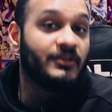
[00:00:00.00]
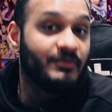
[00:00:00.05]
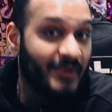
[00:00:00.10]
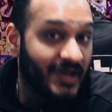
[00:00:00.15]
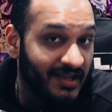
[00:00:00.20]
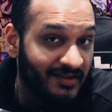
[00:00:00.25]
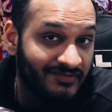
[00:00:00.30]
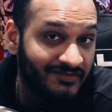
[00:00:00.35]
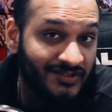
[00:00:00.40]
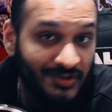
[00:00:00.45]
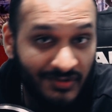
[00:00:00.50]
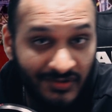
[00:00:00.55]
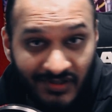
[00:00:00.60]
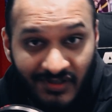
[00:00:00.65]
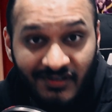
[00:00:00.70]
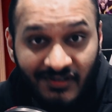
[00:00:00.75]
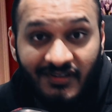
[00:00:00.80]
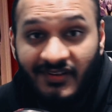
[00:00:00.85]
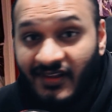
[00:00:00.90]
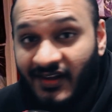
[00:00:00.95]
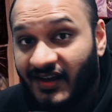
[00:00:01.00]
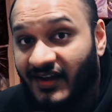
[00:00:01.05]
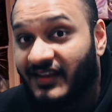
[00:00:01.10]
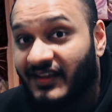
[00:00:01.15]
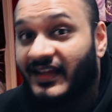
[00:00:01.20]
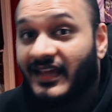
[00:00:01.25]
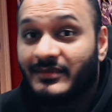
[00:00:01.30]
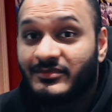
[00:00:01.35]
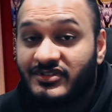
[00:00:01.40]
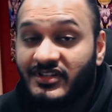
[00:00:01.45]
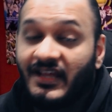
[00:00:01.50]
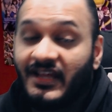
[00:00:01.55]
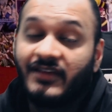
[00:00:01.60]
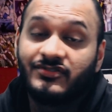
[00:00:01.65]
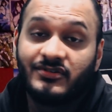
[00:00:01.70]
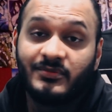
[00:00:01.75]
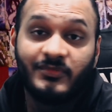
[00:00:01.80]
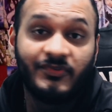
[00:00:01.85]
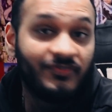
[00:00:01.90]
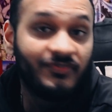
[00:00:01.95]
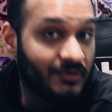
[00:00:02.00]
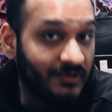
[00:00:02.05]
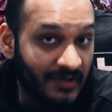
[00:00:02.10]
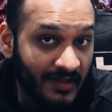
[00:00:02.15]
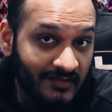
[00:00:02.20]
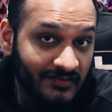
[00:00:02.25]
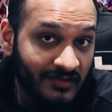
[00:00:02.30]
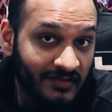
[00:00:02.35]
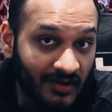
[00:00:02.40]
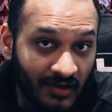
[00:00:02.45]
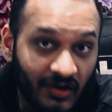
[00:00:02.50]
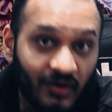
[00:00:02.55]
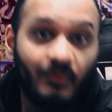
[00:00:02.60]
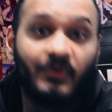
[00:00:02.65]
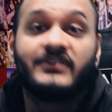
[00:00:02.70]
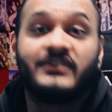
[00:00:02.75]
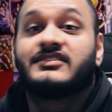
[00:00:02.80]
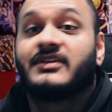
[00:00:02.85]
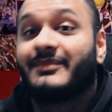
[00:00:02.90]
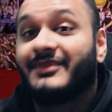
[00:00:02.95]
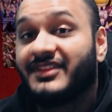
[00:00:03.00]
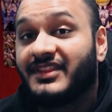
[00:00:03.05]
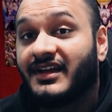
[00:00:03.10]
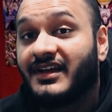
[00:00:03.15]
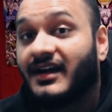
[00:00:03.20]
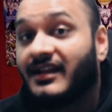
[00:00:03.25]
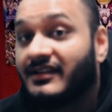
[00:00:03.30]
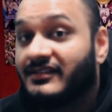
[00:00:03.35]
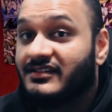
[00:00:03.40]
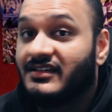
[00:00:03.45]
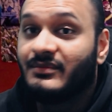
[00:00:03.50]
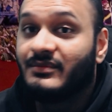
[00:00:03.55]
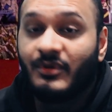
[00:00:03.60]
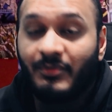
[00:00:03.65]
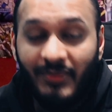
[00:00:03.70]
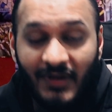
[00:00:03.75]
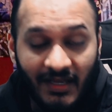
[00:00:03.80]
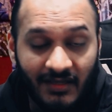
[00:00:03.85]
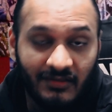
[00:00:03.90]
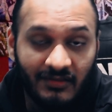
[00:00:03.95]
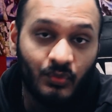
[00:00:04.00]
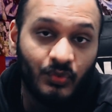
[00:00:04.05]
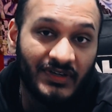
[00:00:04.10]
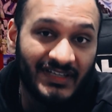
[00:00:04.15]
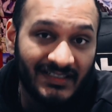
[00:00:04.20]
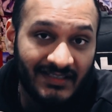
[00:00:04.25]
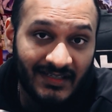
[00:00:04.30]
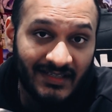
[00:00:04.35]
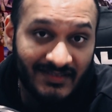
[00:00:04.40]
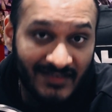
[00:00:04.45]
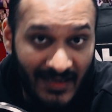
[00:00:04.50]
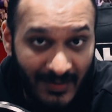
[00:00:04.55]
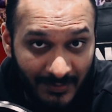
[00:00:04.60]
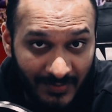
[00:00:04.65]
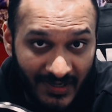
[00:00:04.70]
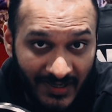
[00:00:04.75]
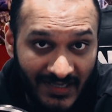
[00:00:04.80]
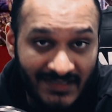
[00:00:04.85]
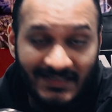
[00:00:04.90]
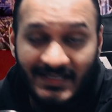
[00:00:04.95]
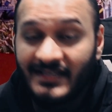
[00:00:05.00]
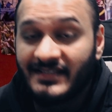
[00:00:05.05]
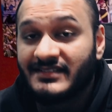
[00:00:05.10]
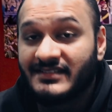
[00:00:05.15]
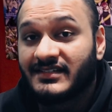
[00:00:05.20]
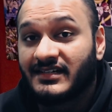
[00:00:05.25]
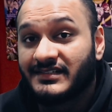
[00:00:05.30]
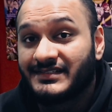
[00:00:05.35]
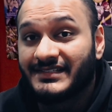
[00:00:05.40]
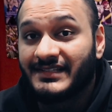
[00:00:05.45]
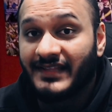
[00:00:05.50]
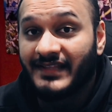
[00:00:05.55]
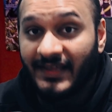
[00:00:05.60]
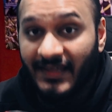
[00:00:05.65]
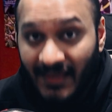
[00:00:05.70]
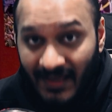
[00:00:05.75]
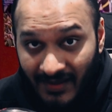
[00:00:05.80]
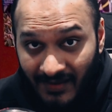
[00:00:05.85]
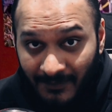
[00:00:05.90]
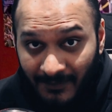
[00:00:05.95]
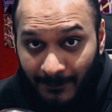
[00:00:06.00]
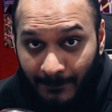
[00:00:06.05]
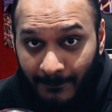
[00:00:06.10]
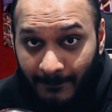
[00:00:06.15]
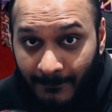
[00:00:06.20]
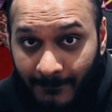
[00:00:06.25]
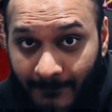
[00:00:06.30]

You may have tuned into the galagames livestream a few days ago where some of the Gala team were playing the Walking Dead Empires and discussing the game.